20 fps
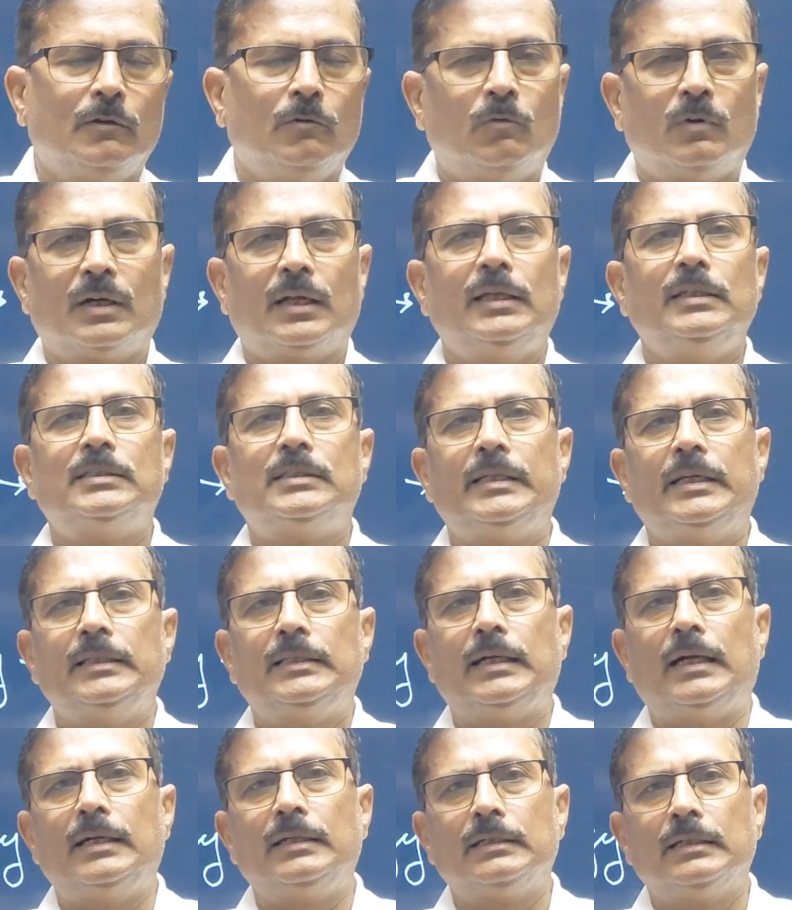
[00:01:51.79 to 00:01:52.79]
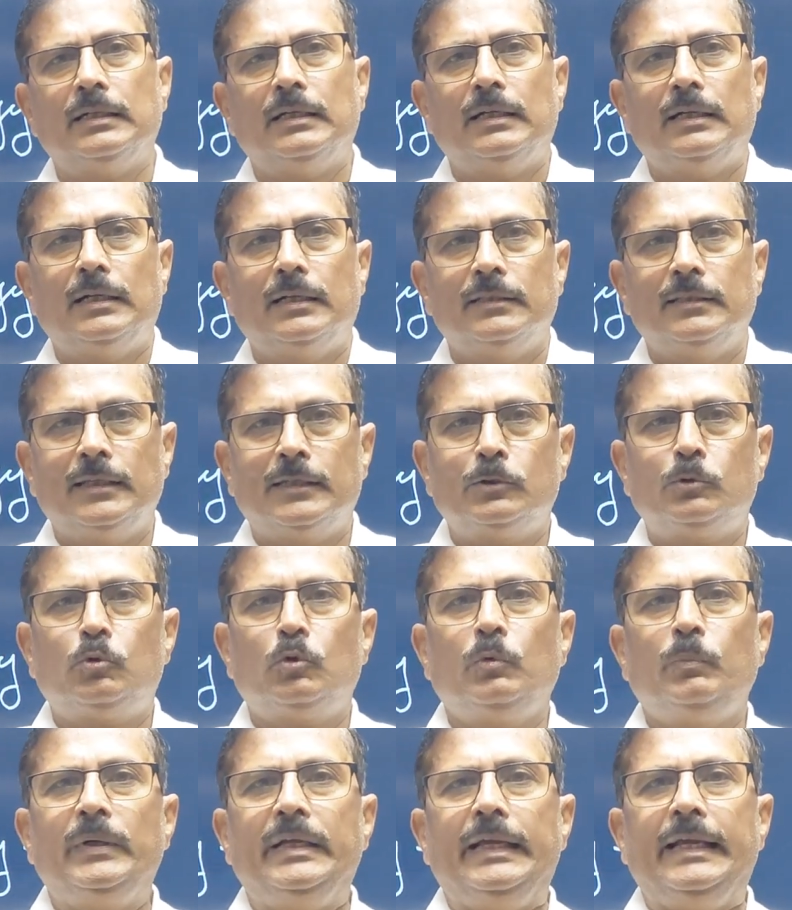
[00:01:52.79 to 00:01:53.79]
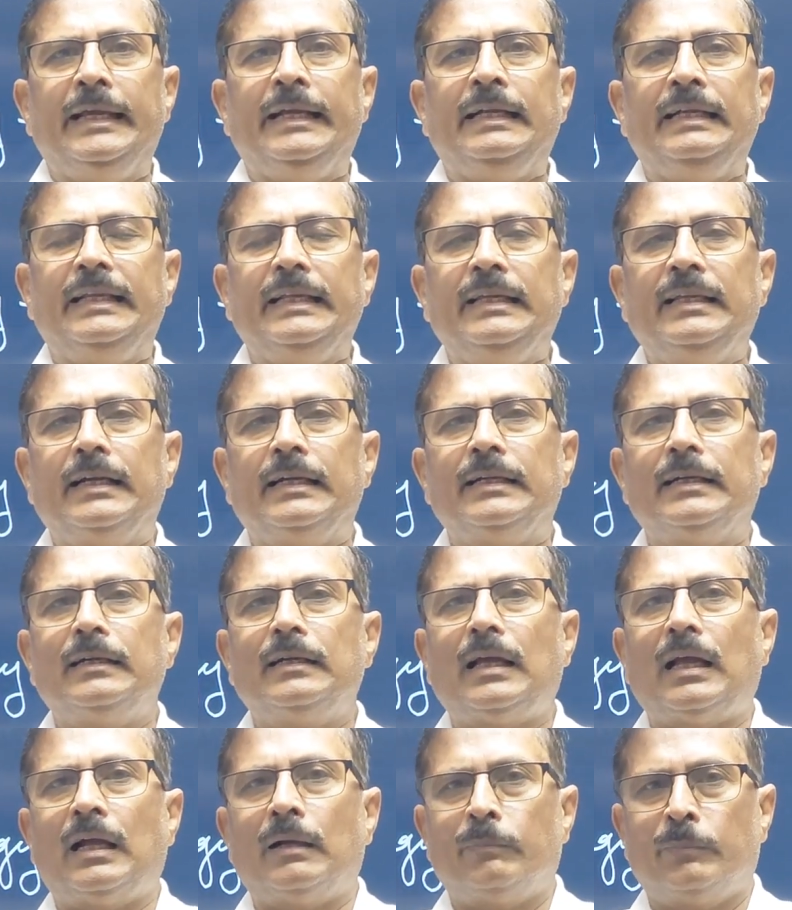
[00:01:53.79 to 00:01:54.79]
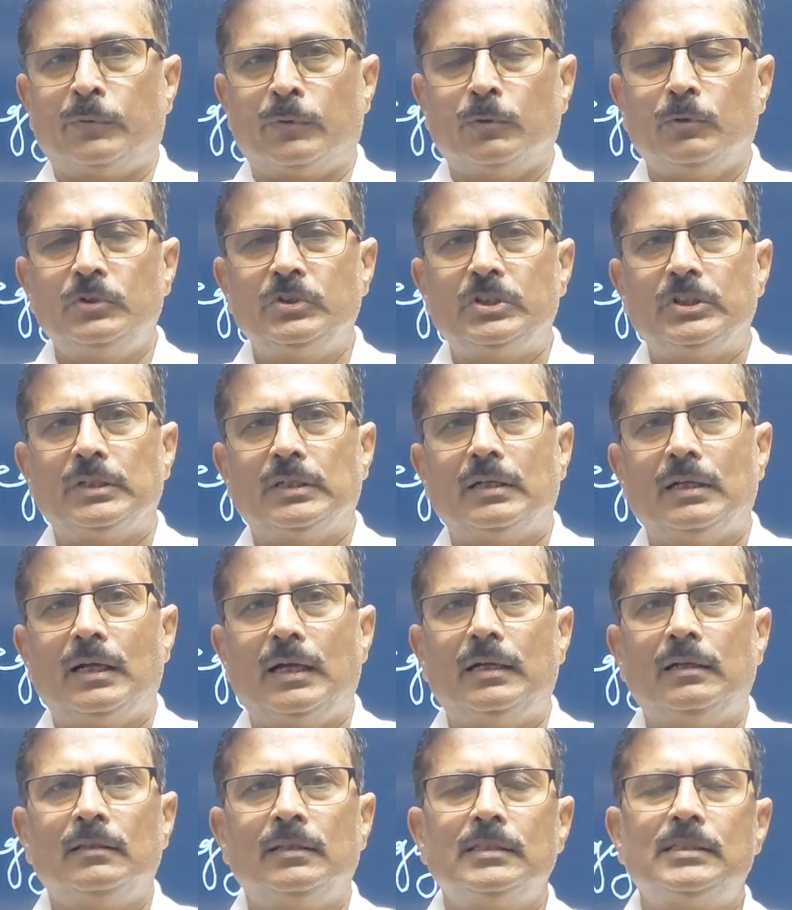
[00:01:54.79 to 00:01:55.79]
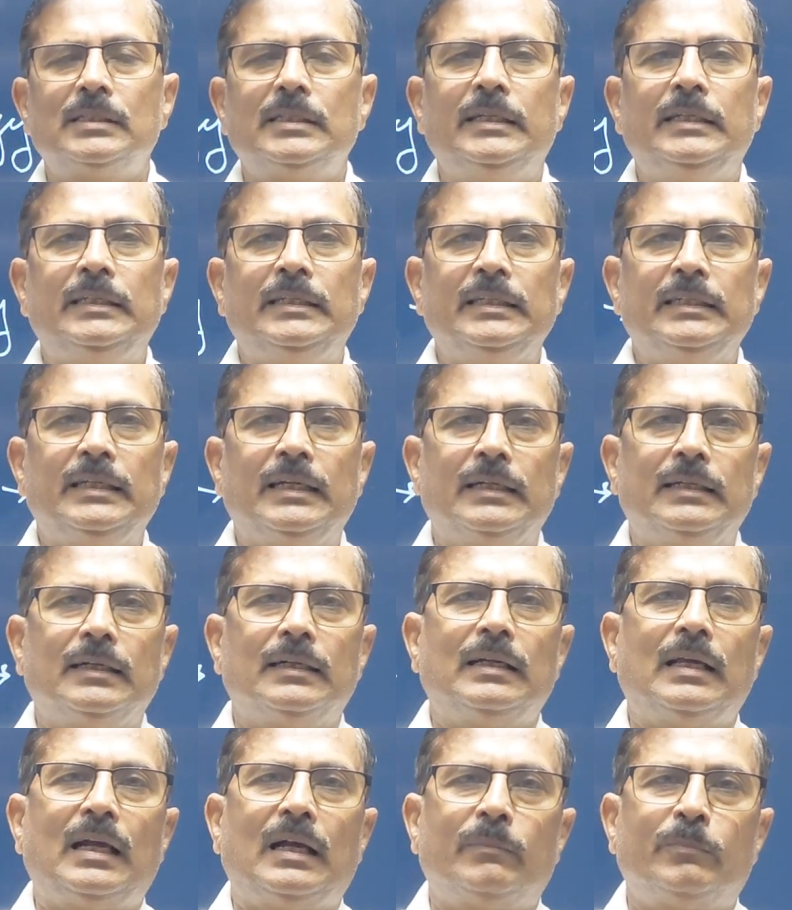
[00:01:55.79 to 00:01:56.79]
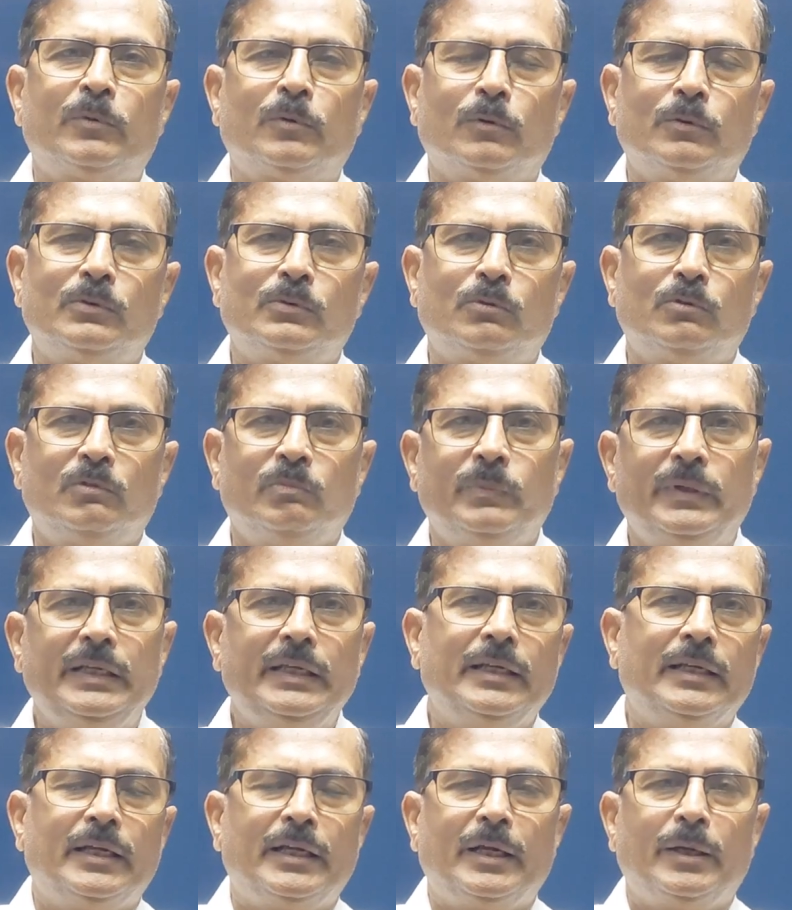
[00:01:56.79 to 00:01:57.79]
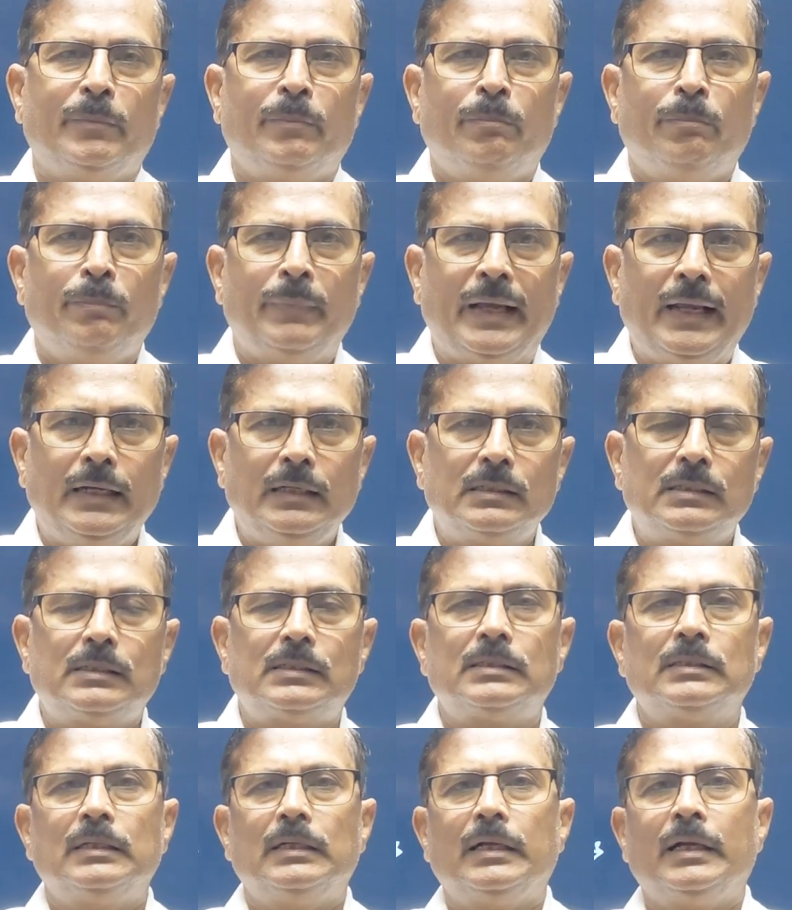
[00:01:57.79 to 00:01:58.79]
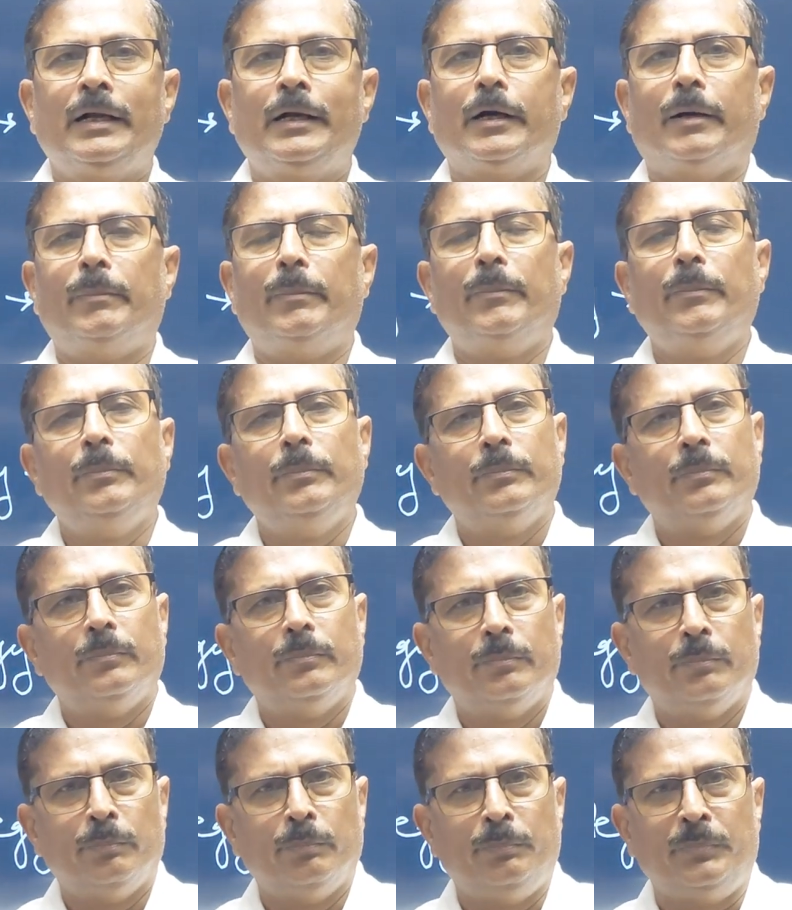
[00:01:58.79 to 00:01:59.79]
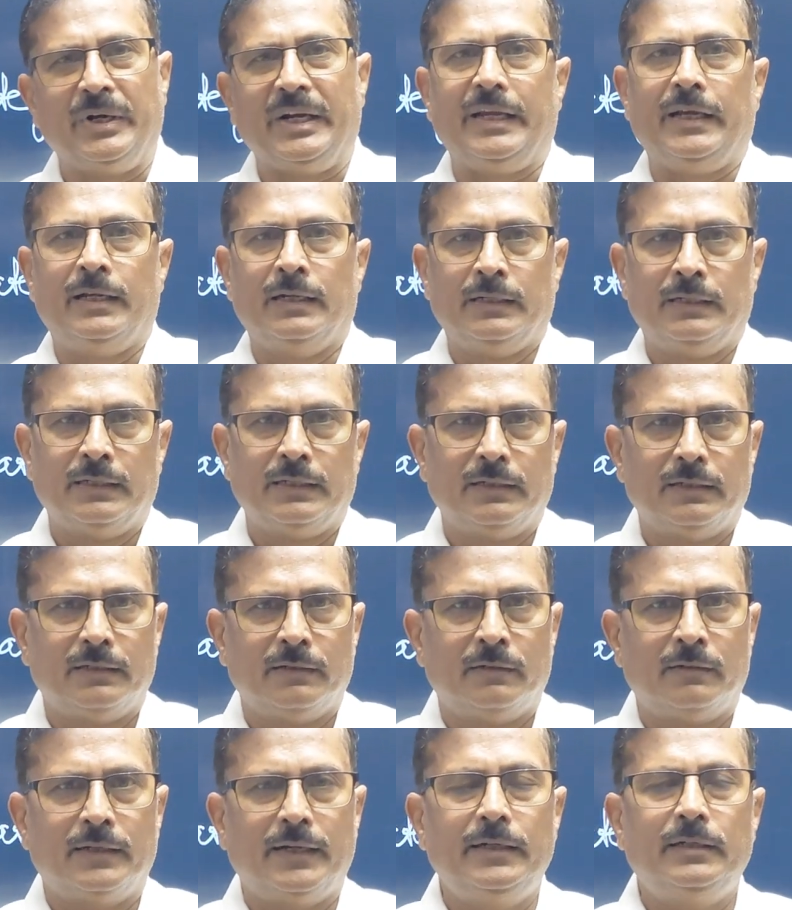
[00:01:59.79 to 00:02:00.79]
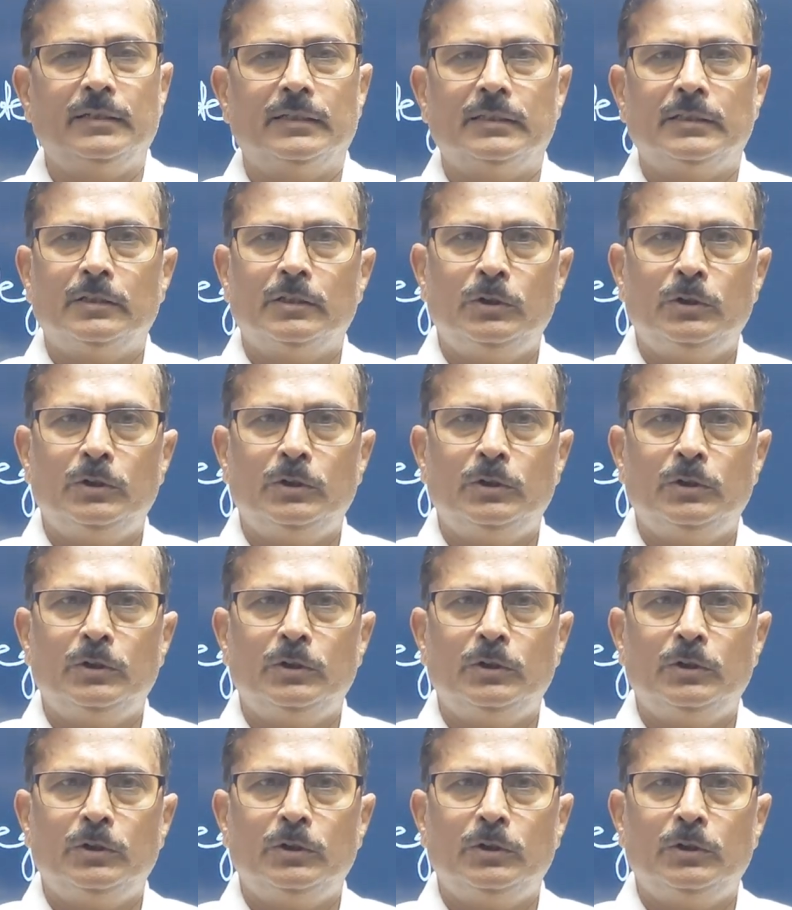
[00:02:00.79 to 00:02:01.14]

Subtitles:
What I say that there should be integrated approach and this integrated approach should be mains come pre, right?